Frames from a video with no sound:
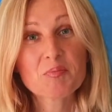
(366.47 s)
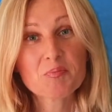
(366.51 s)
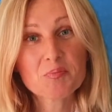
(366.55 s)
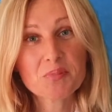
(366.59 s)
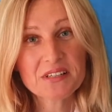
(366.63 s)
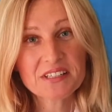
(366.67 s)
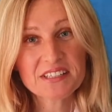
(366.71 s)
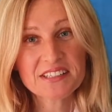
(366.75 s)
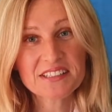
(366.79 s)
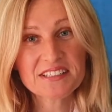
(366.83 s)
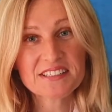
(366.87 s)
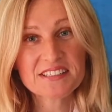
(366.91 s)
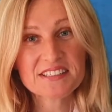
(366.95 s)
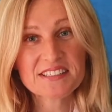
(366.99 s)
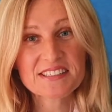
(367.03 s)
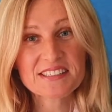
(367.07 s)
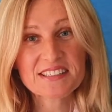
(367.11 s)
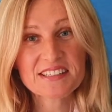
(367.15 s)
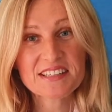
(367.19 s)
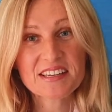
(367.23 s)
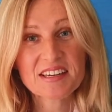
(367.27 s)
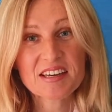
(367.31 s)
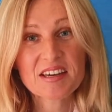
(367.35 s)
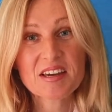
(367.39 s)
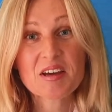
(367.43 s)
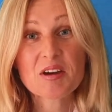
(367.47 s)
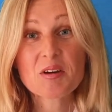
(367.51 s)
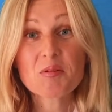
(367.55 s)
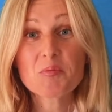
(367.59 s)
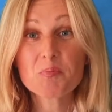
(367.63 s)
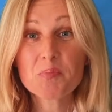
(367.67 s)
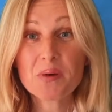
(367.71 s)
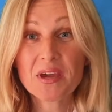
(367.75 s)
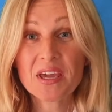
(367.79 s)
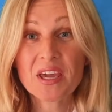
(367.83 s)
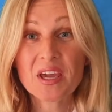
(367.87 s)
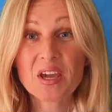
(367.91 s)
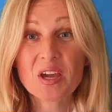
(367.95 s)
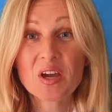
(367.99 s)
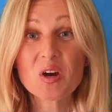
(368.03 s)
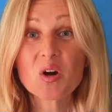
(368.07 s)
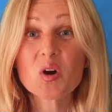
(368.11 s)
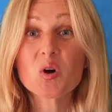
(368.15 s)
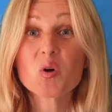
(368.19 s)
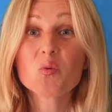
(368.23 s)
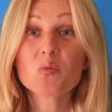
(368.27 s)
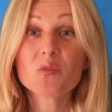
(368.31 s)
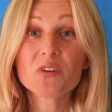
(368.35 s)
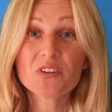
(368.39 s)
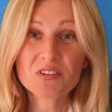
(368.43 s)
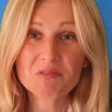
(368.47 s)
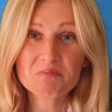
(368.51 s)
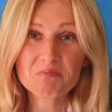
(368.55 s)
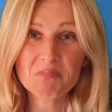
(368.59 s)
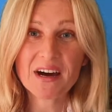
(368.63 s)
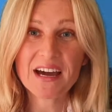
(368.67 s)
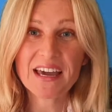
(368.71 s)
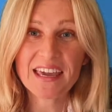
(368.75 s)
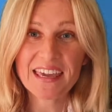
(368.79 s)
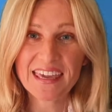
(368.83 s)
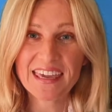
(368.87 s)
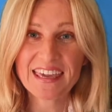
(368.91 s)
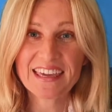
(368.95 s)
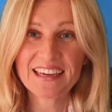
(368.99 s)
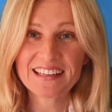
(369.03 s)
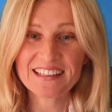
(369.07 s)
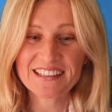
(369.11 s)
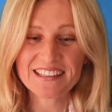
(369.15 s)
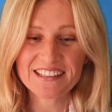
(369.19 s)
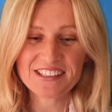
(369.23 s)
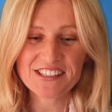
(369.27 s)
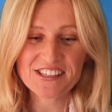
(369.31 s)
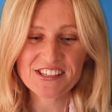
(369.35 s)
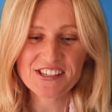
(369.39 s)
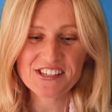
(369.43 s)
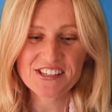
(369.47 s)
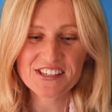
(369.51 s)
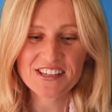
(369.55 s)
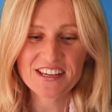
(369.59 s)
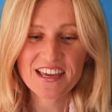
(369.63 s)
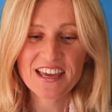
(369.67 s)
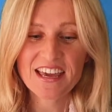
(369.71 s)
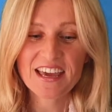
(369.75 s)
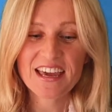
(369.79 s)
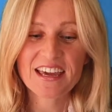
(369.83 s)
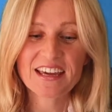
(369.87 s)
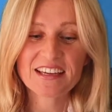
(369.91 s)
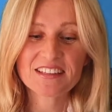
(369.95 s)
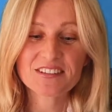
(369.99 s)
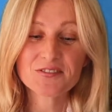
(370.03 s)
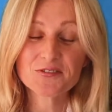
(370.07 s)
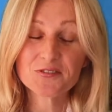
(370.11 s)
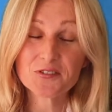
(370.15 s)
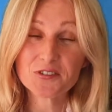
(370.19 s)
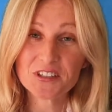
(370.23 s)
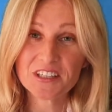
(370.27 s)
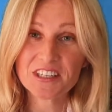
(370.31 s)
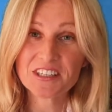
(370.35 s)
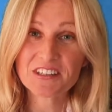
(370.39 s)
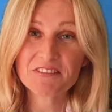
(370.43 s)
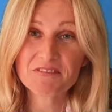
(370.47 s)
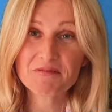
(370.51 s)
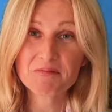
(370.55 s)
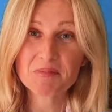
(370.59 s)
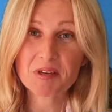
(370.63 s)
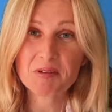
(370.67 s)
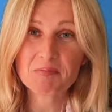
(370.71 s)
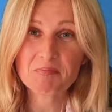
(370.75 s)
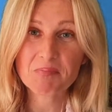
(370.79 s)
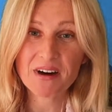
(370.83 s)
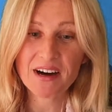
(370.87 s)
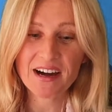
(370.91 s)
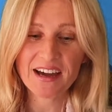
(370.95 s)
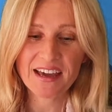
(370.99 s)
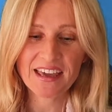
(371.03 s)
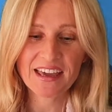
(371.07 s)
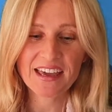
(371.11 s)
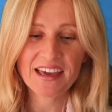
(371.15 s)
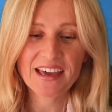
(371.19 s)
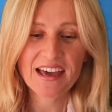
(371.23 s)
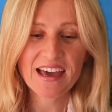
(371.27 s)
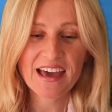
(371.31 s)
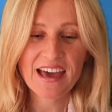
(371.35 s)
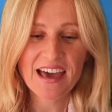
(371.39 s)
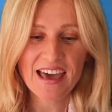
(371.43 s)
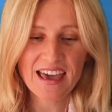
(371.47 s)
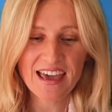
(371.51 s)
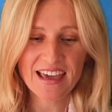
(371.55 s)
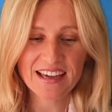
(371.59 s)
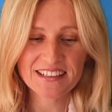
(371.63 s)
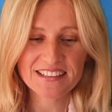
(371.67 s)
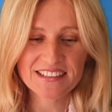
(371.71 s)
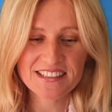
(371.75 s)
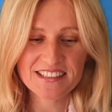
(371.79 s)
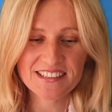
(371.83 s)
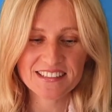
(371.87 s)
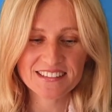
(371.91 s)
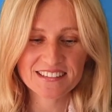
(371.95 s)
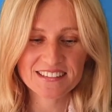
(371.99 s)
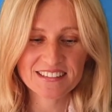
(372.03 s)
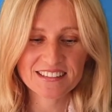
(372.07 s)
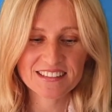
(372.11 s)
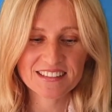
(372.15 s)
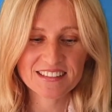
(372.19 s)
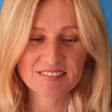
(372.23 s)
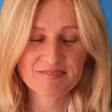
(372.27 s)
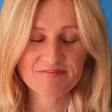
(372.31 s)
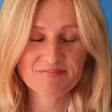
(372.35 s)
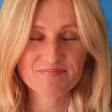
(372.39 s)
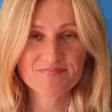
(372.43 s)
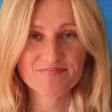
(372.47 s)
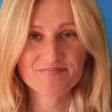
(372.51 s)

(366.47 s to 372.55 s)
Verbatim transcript: Please bear with my English and forgive me my accent.